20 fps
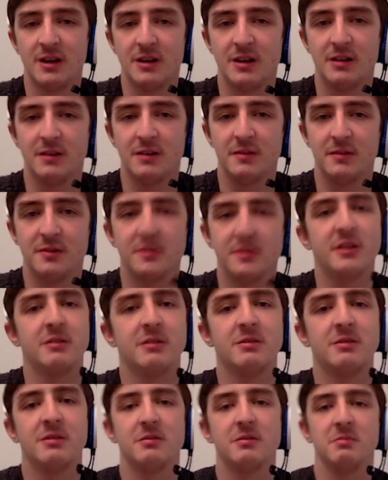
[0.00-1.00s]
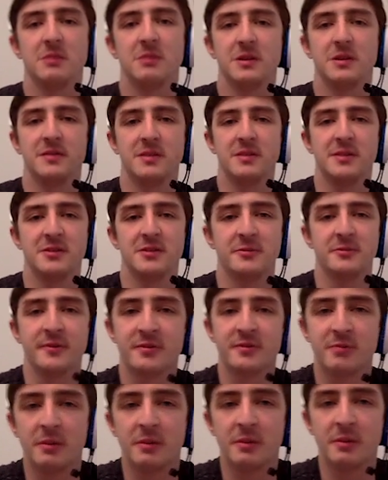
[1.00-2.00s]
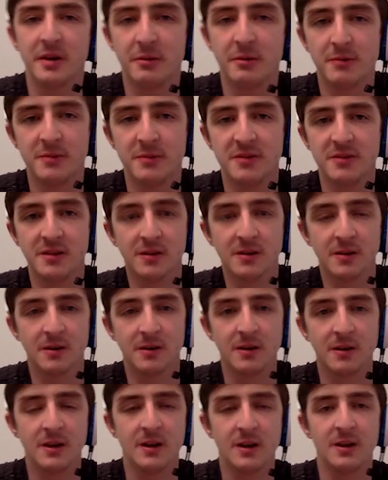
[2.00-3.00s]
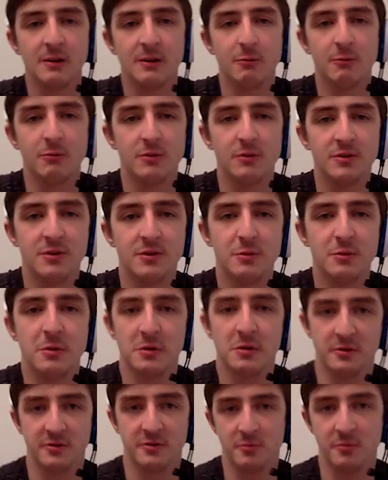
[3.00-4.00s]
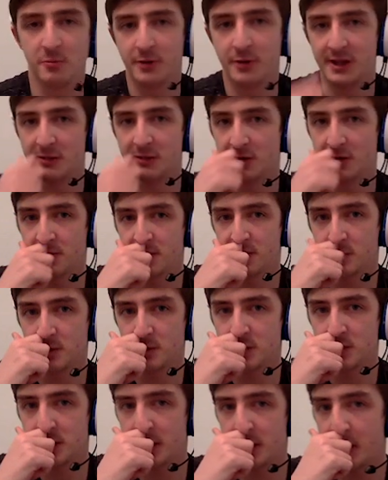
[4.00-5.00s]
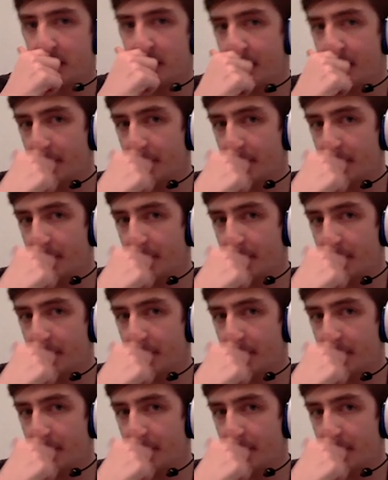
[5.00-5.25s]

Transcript: Obviously, lovely matchup with Swampert and Whimsicott. Dugong doesn't really want to be switching in.